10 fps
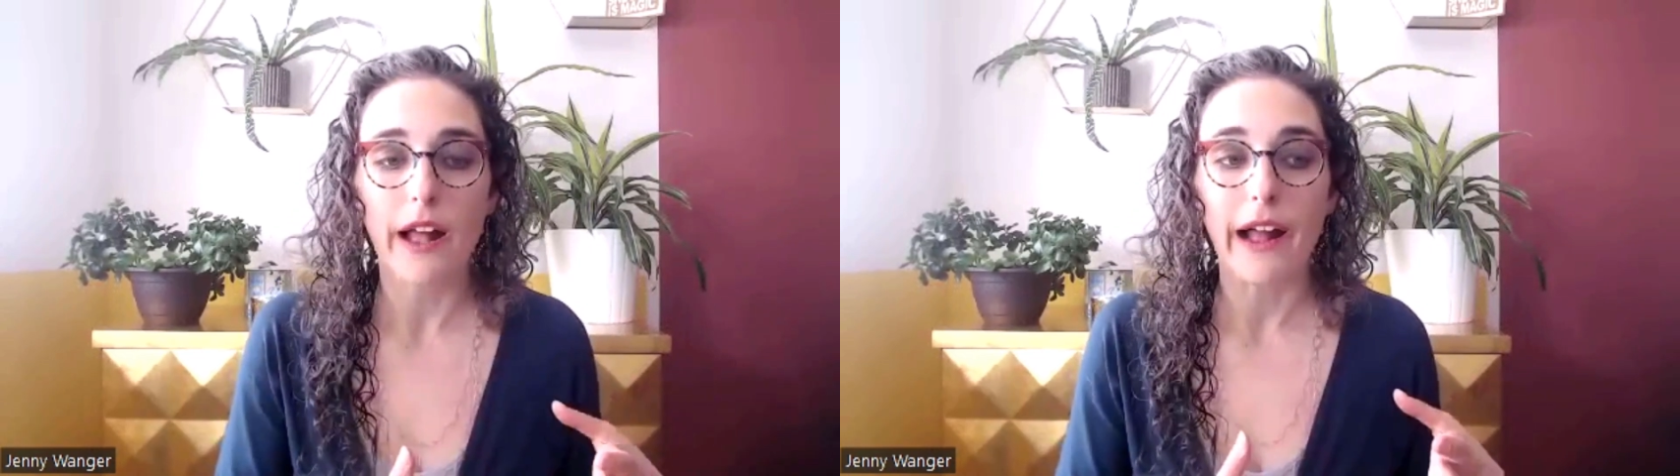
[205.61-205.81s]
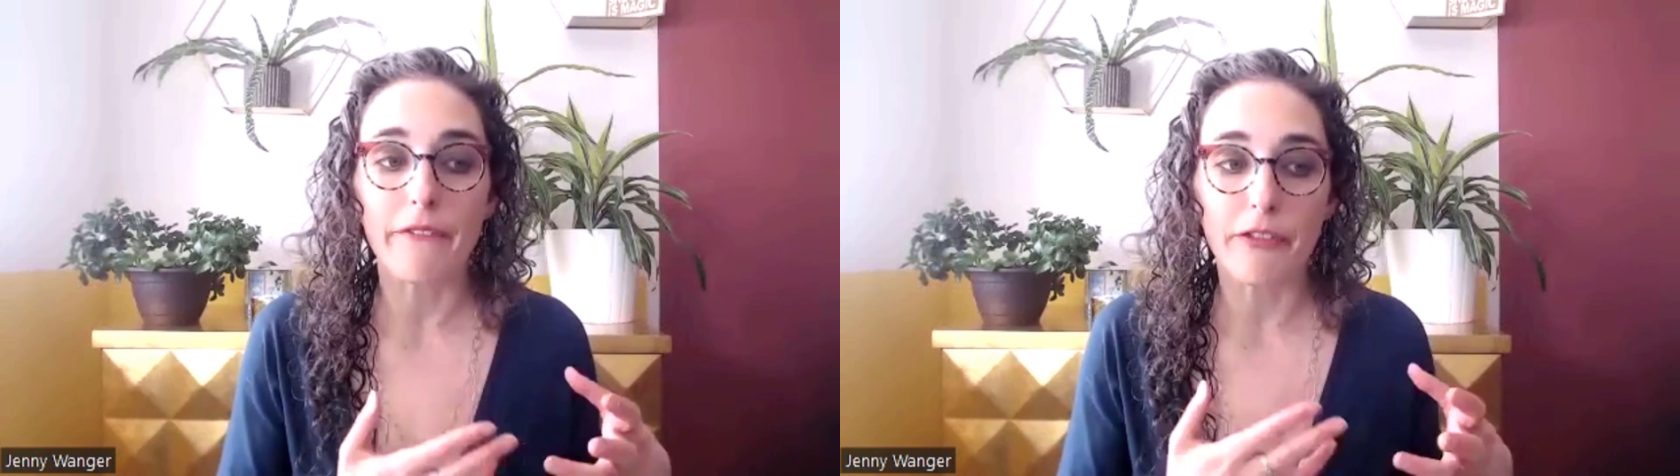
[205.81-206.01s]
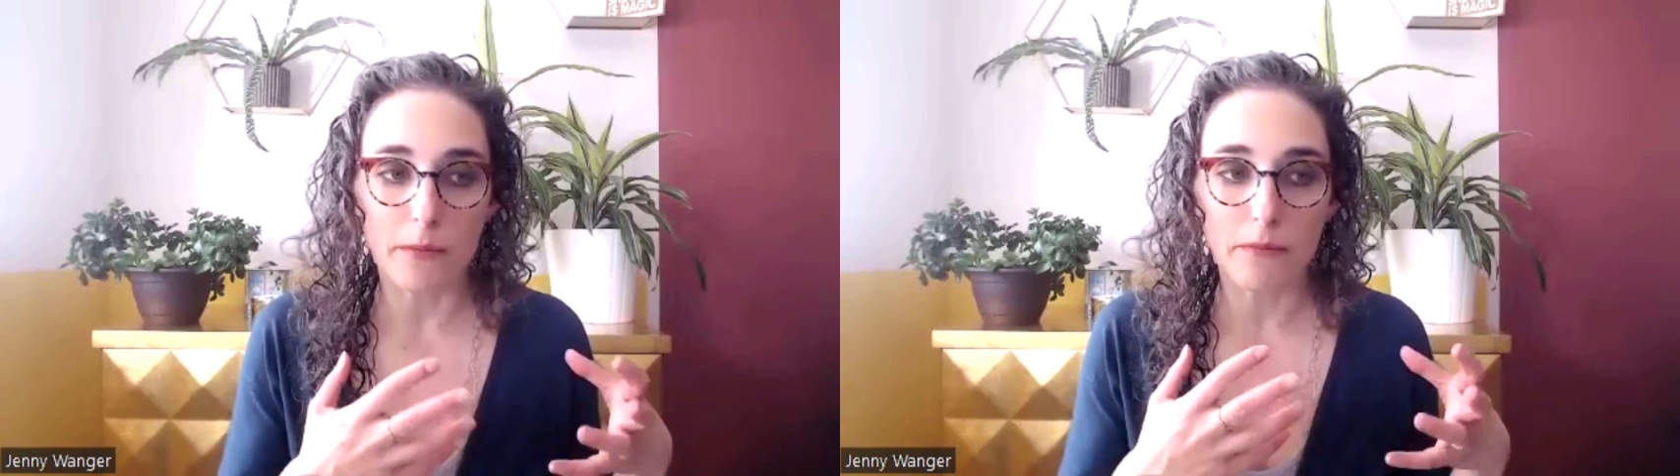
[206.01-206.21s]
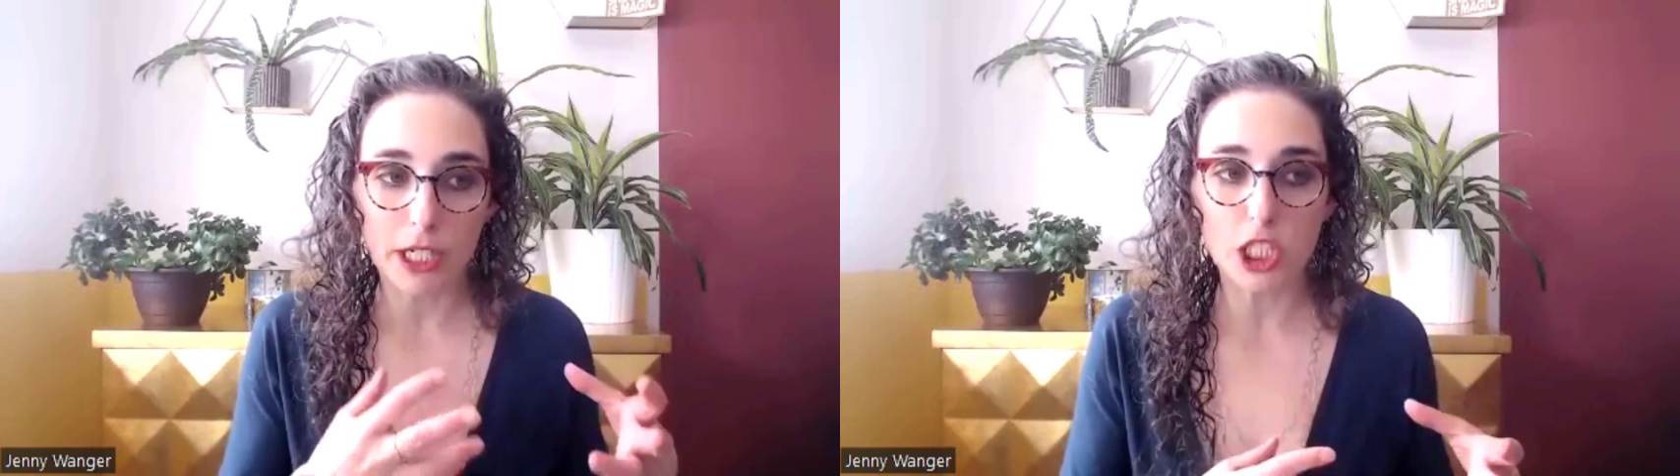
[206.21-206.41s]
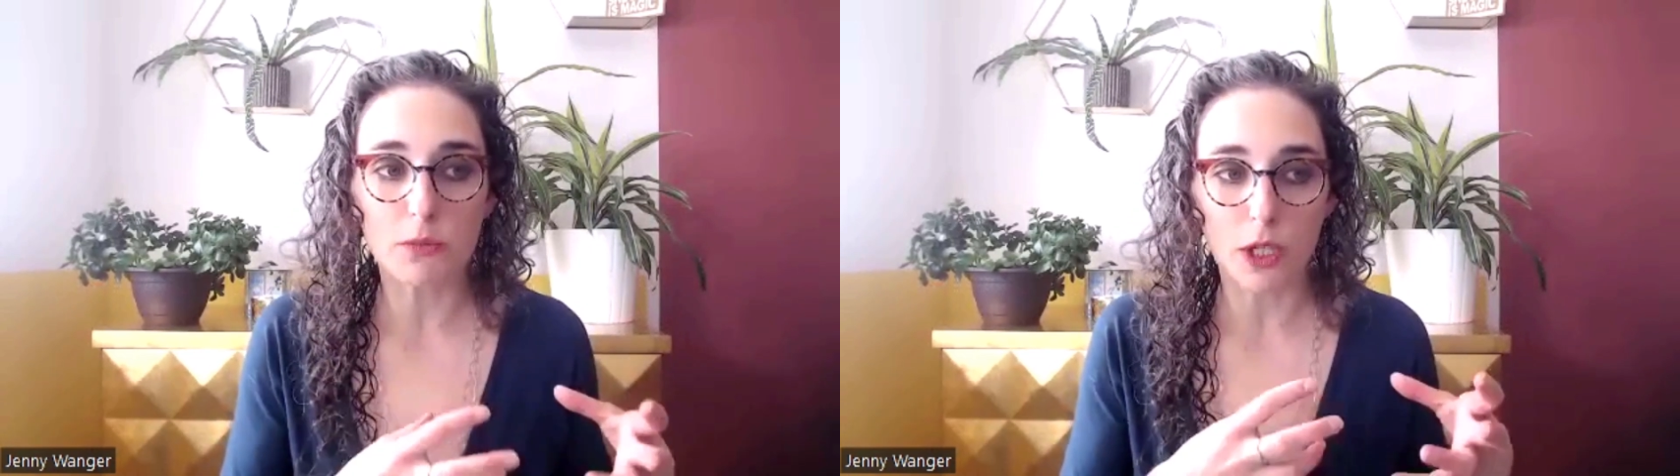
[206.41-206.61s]
and they're
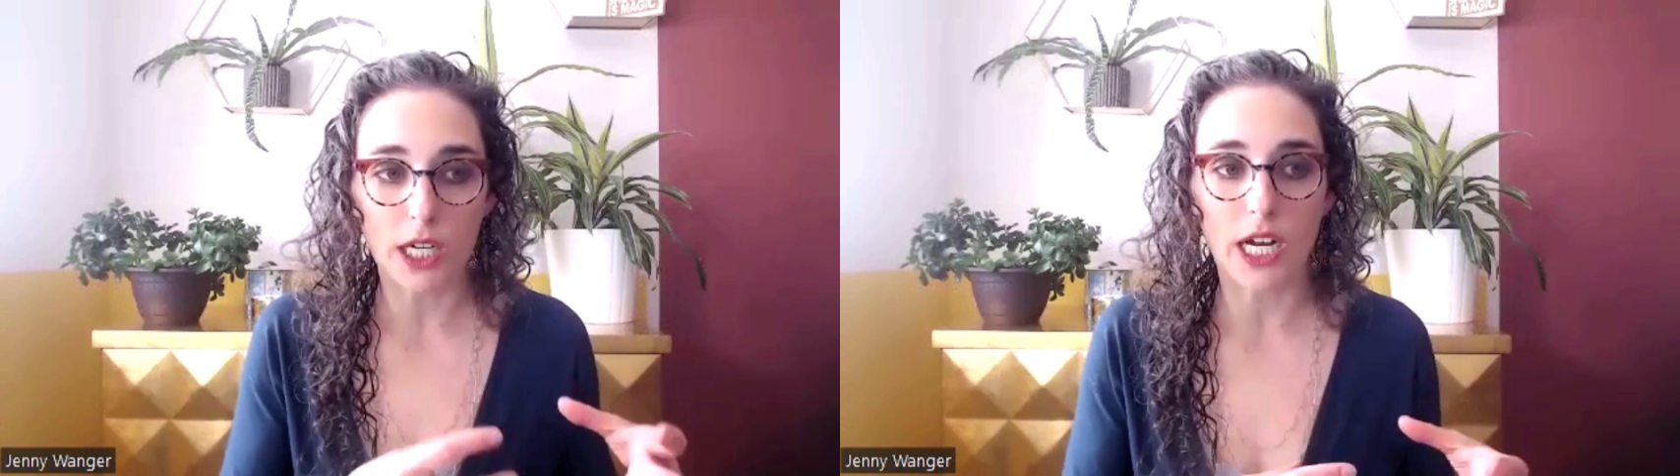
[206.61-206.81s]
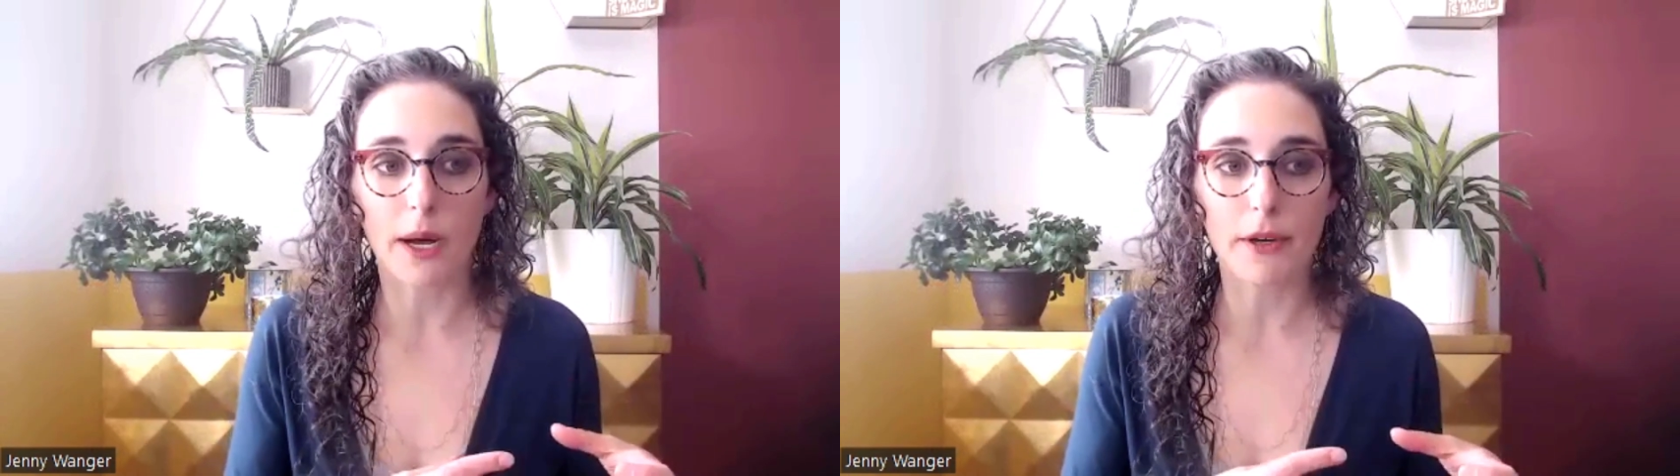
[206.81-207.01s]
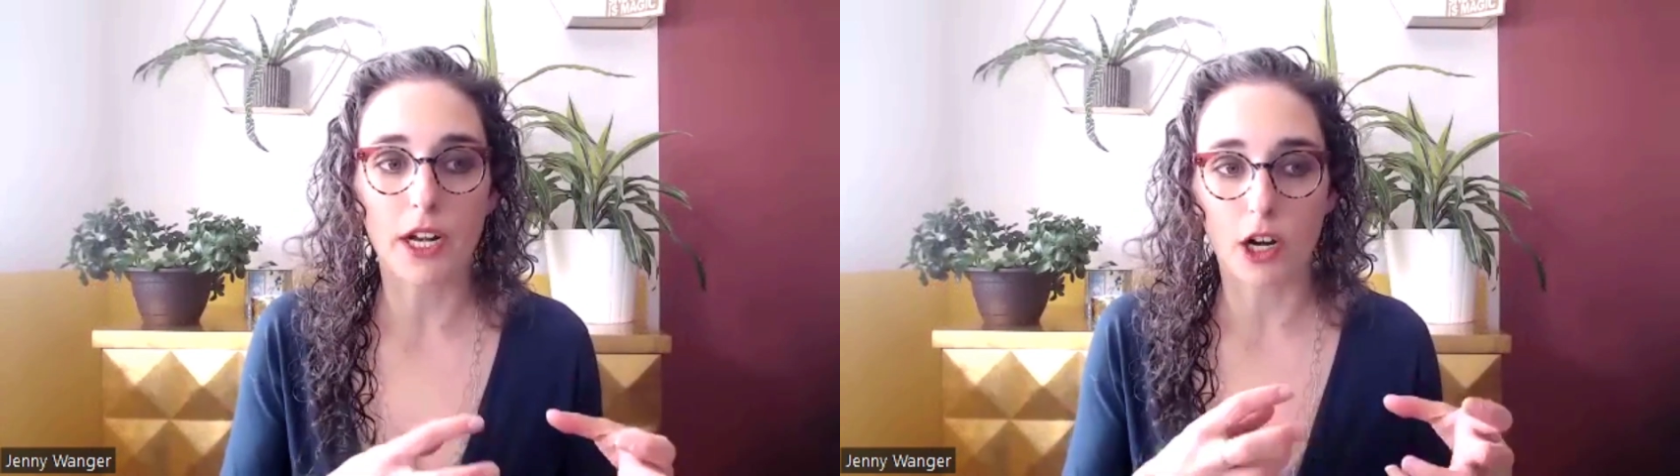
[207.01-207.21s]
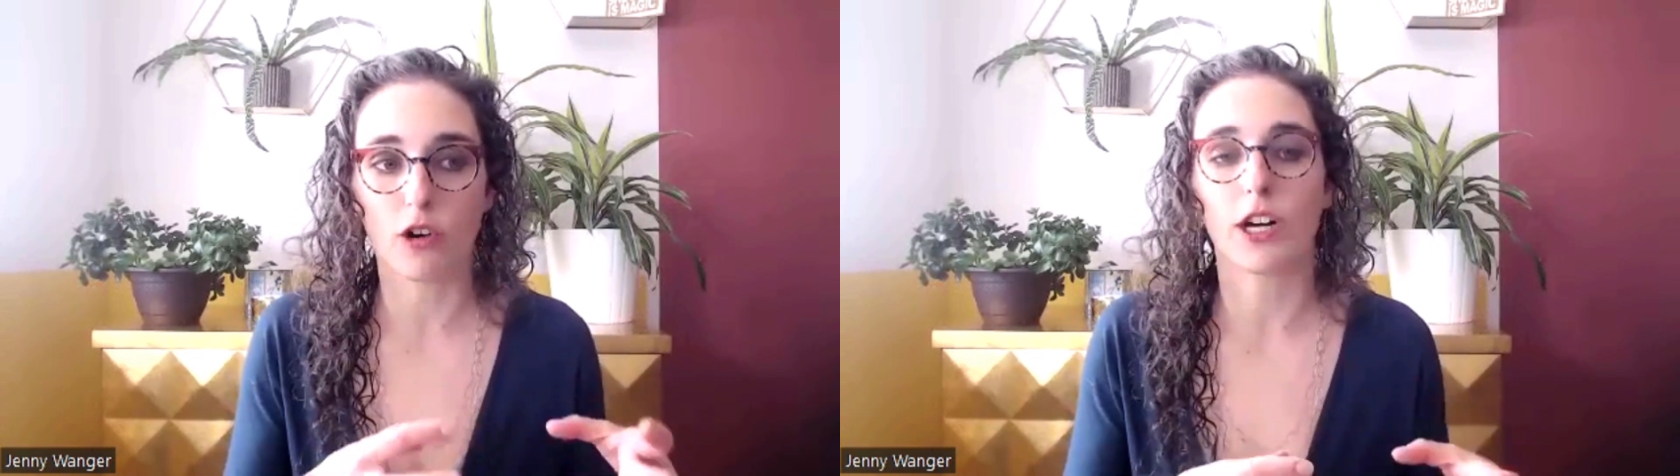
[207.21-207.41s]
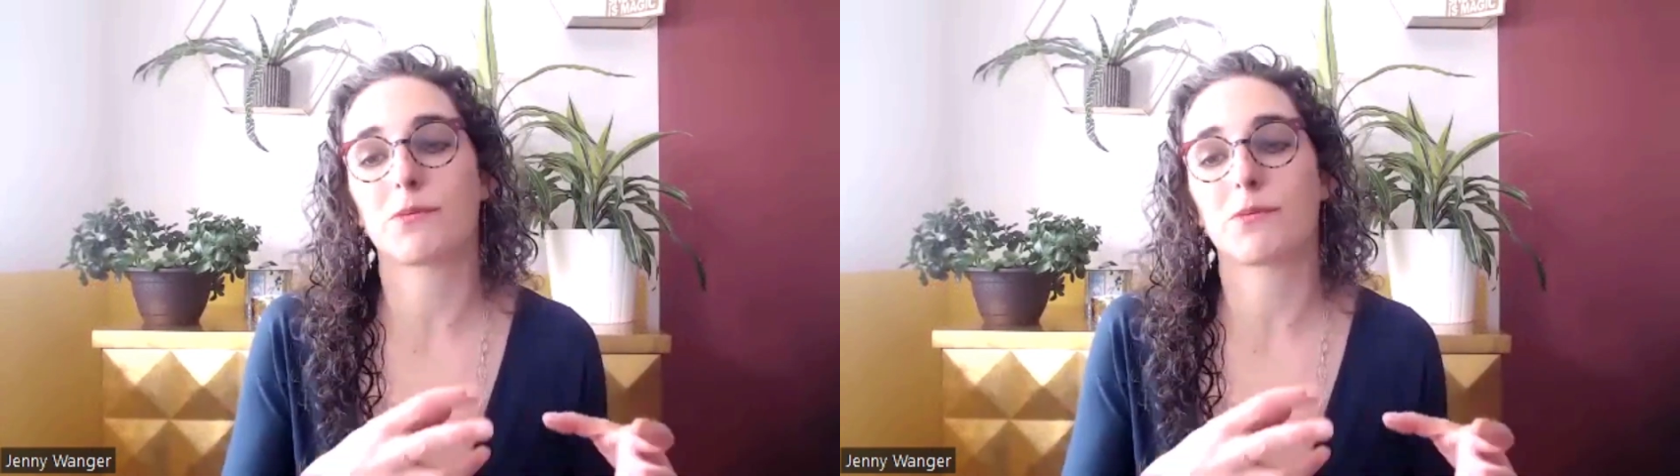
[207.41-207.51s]
much more common across